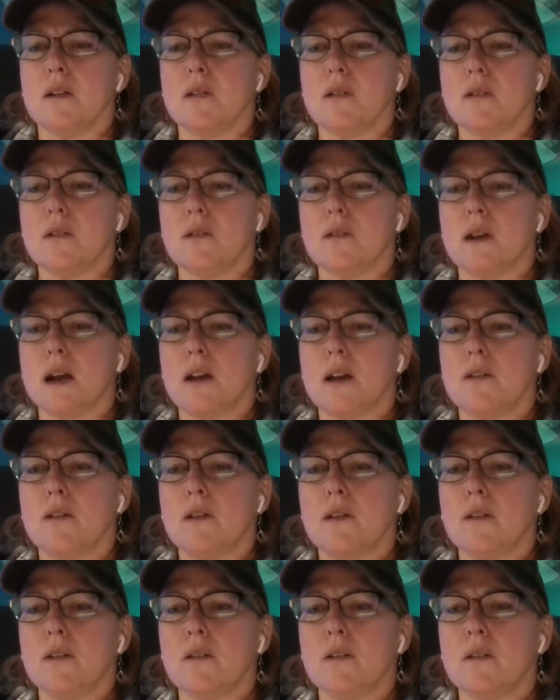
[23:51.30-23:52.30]
Oh, how did
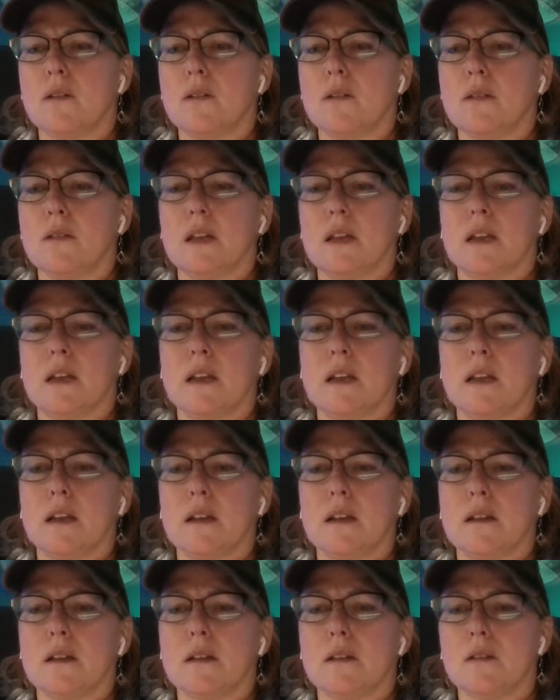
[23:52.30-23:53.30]
all they
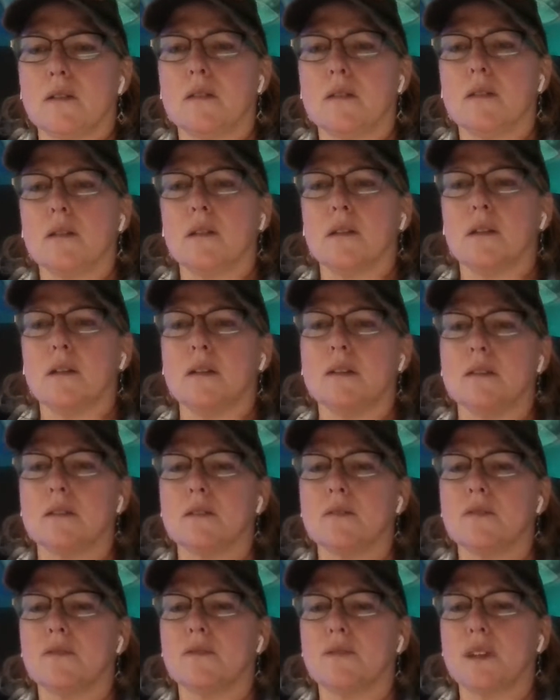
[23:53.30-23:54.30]
get there on the case
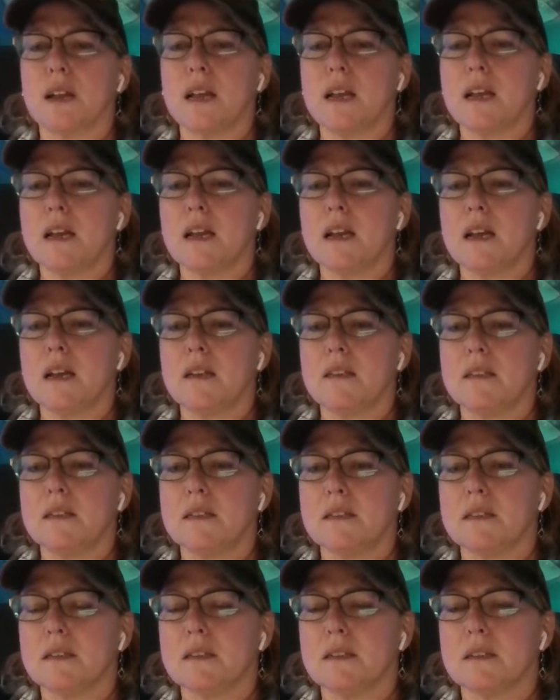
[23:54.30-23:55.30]
so
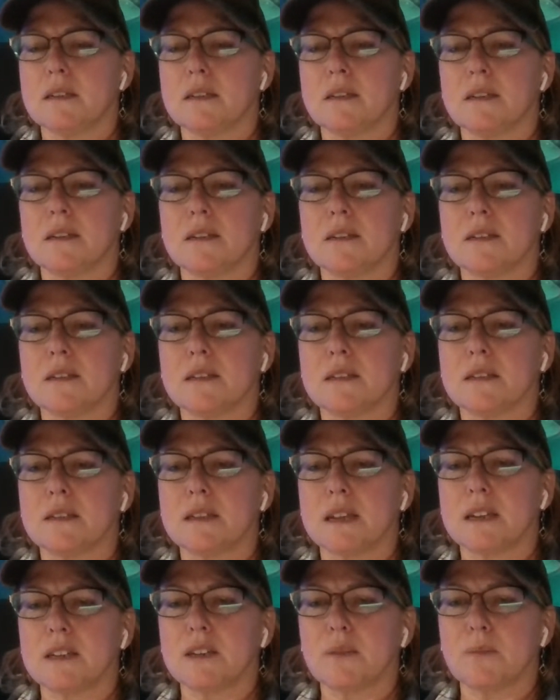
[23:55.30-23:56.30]
fast?
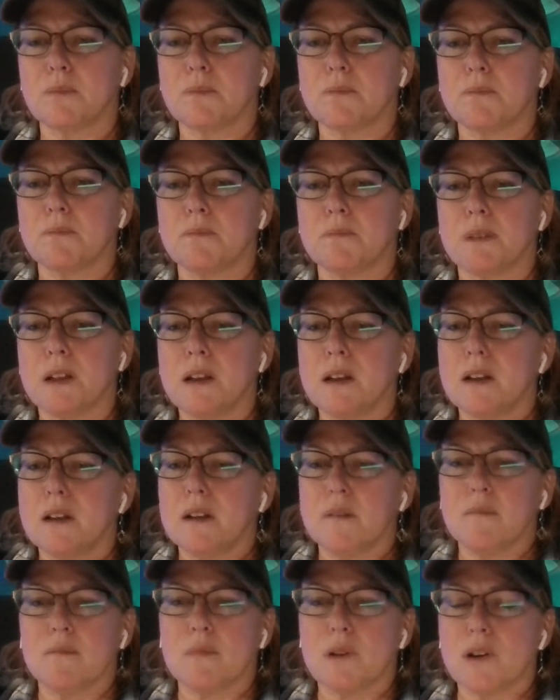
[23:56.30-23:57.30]
Such a
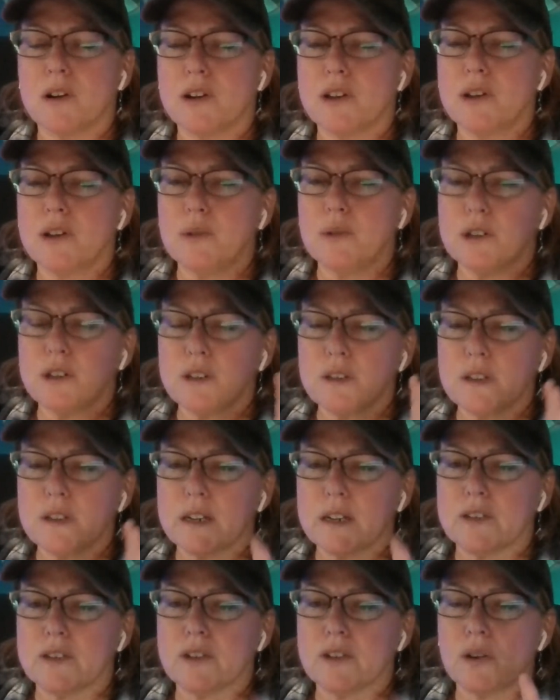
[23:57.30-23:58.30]
Mark, you were just
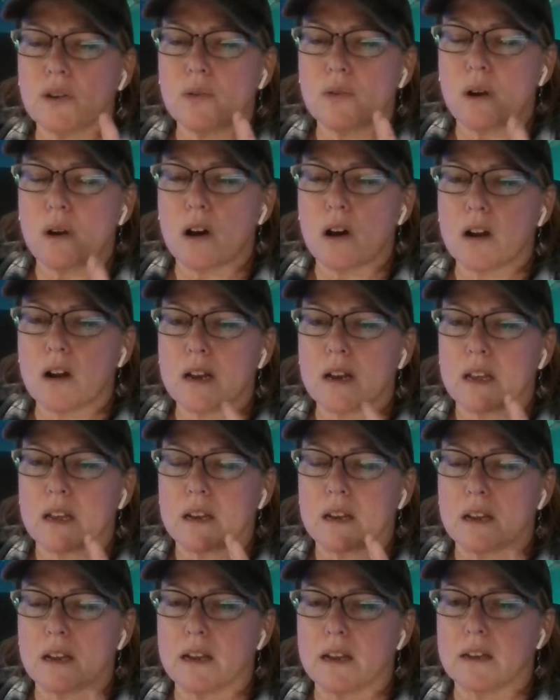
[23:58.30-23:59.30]
like so on
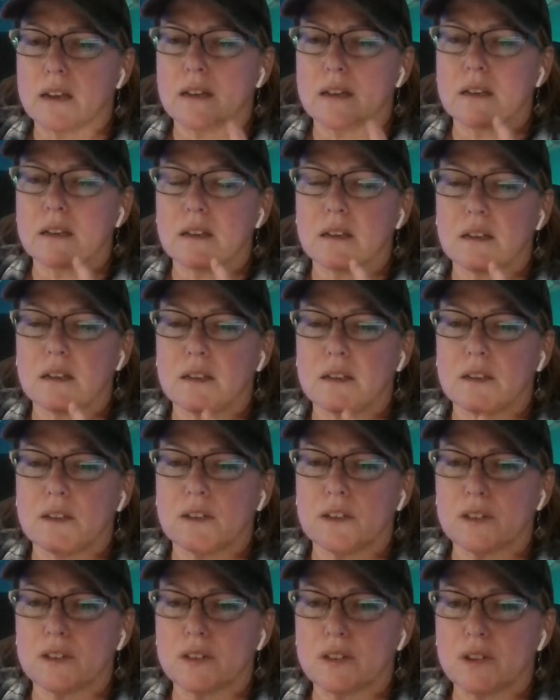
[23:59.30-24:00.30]
it. And it's
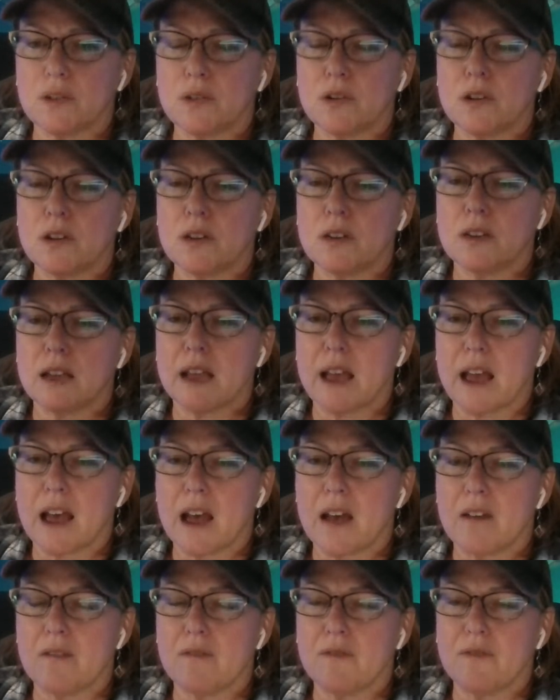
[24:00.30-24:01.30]
just so good to
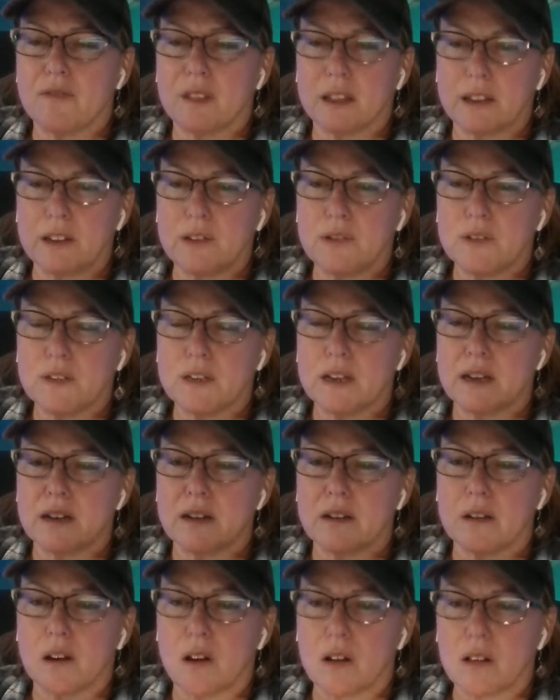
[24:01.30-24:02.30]
have, like you said,
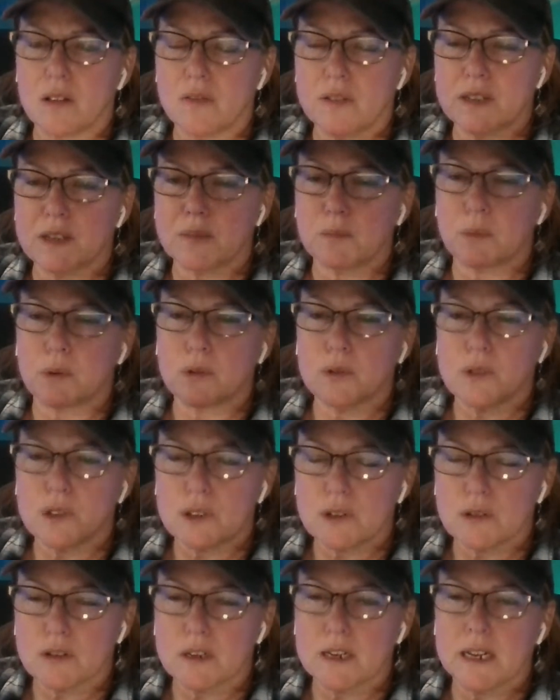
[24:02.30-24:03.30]
all of us
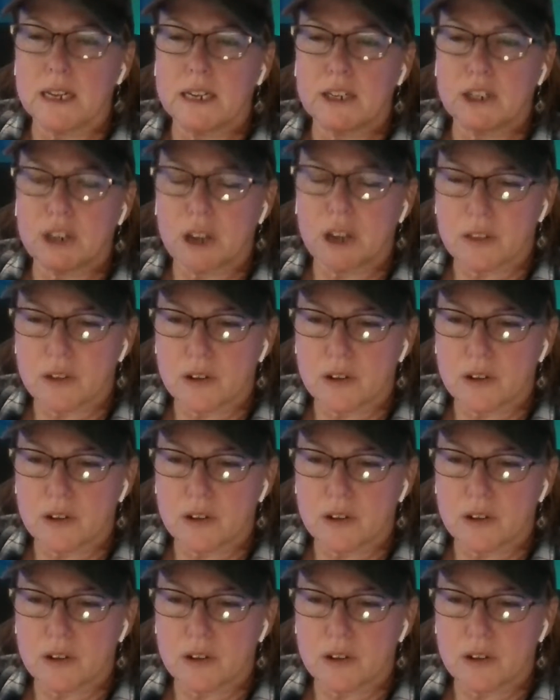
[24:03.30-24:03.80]
bolstering each